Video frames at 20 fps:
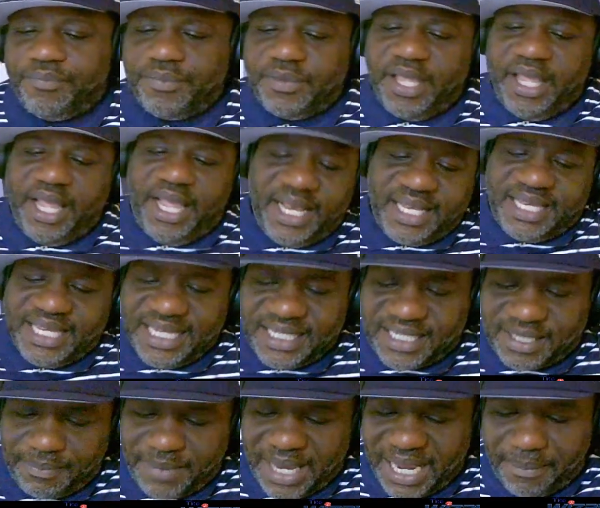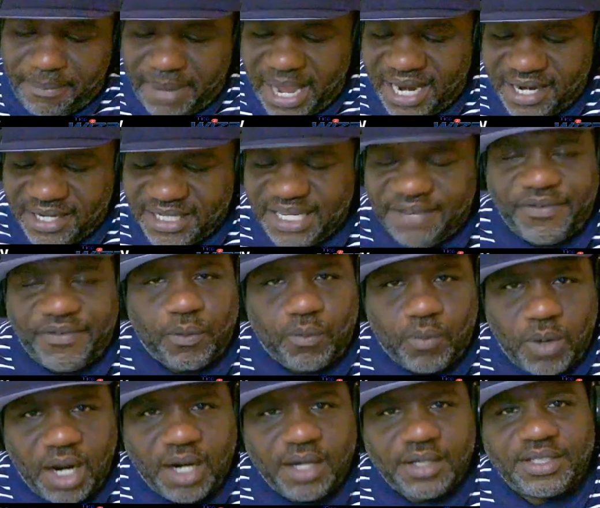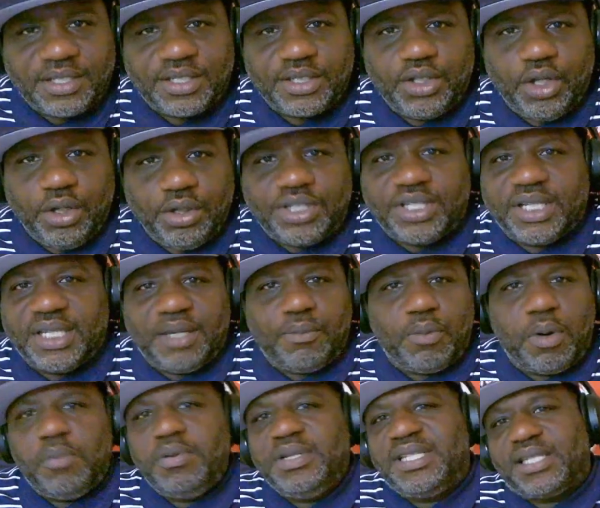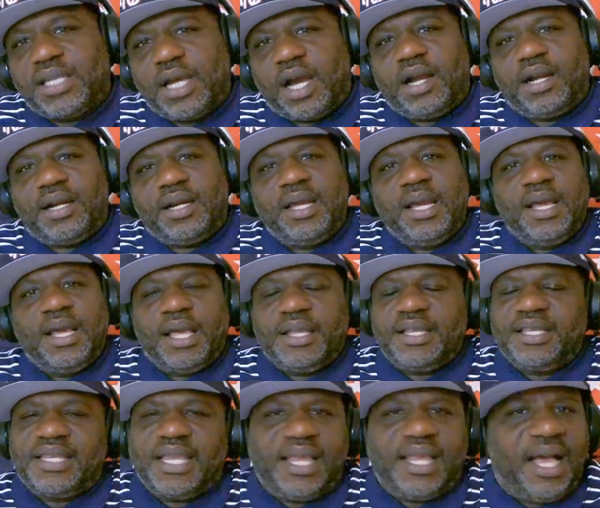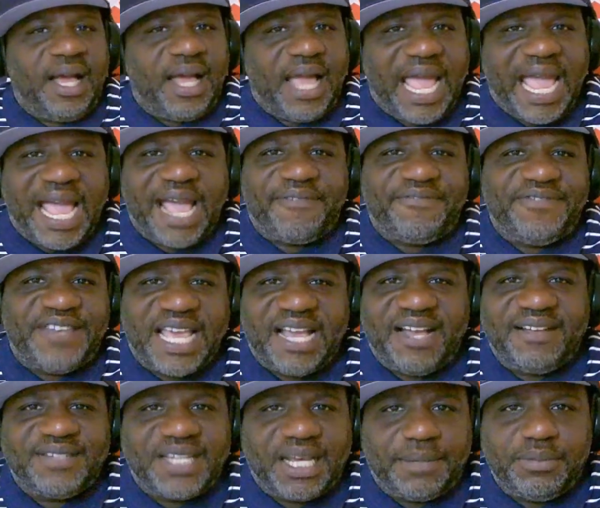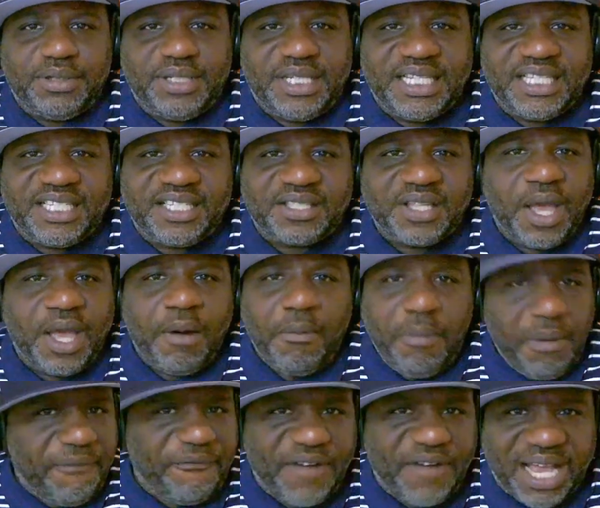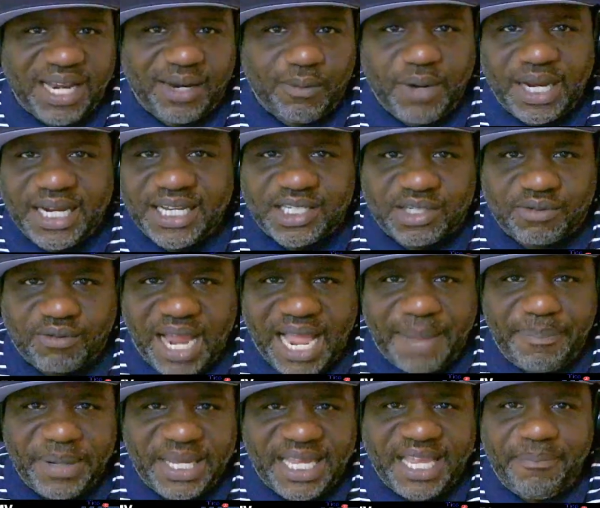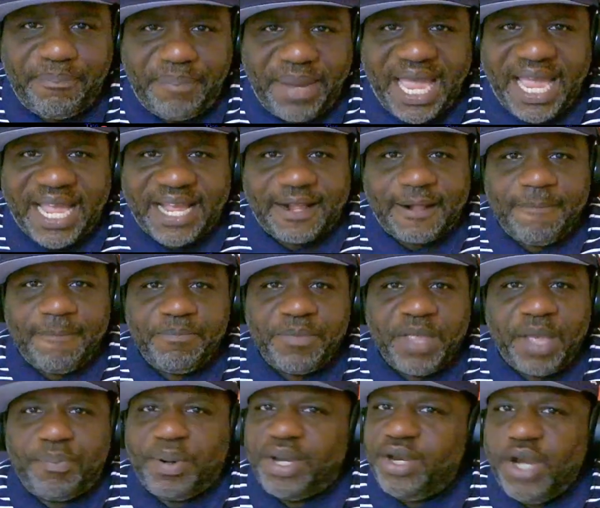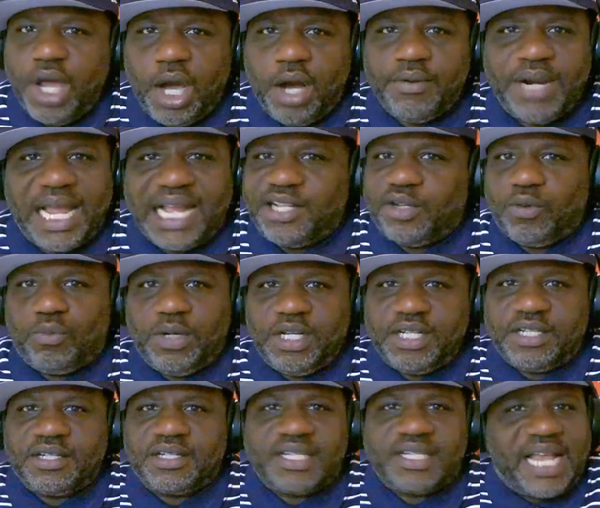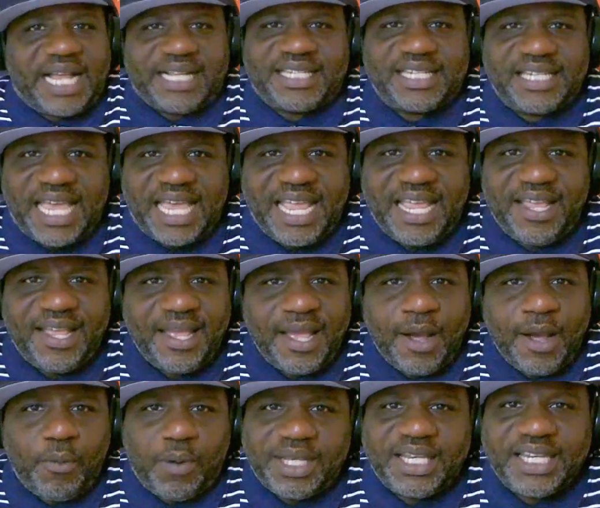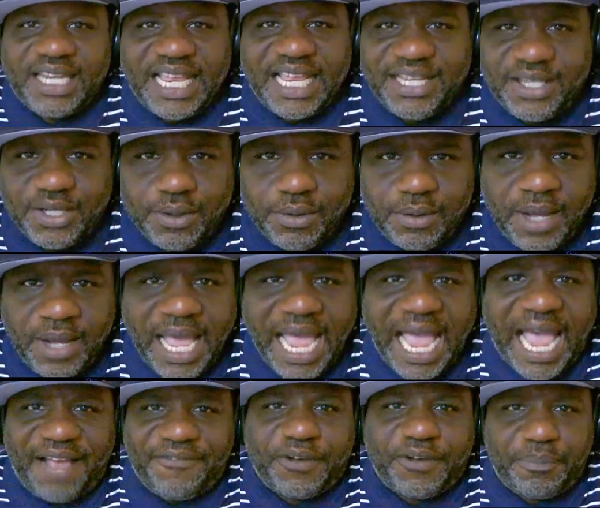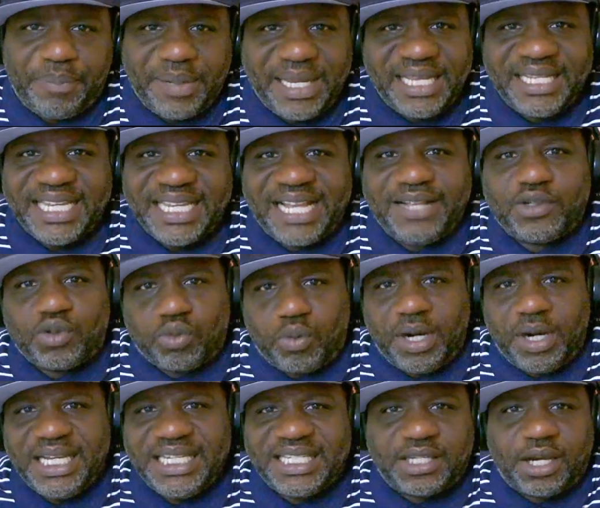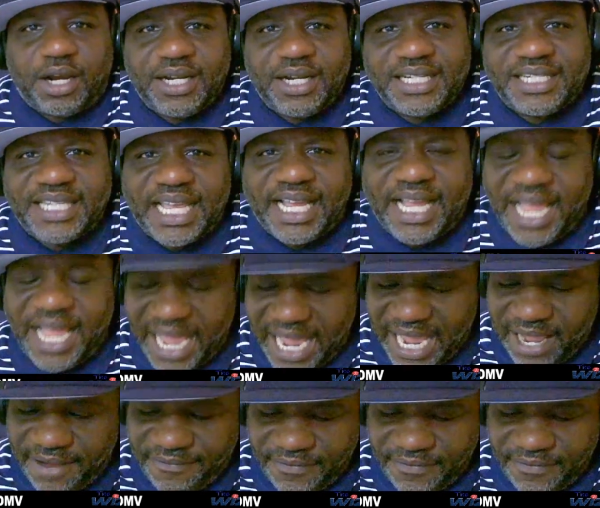And then to make matters even worse, usually when we start a half down double digits, we find a way to scrap and get back. But no, not the Wizards, not tonight. What did they do after being down 20, starting the second half?